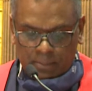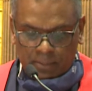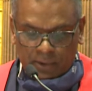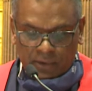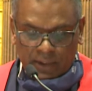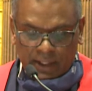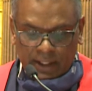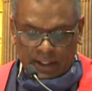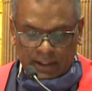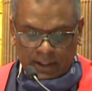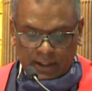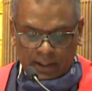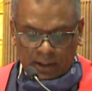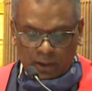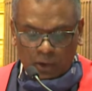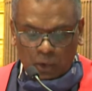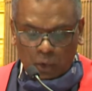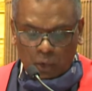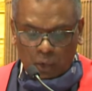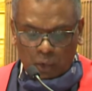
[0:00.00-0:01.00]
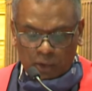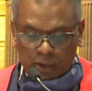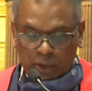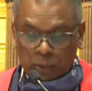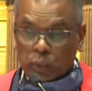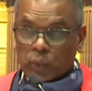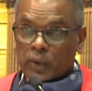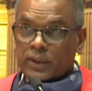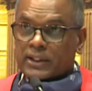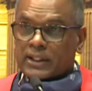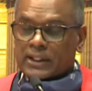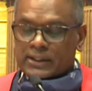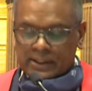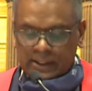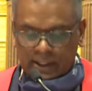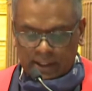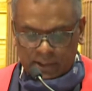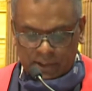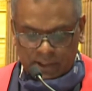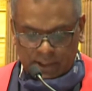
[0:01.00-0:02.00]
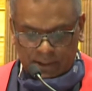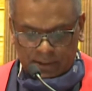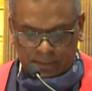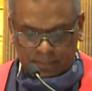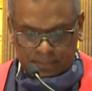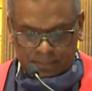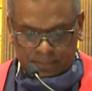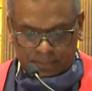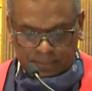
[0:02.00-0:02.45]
Mareka Horn with distinction.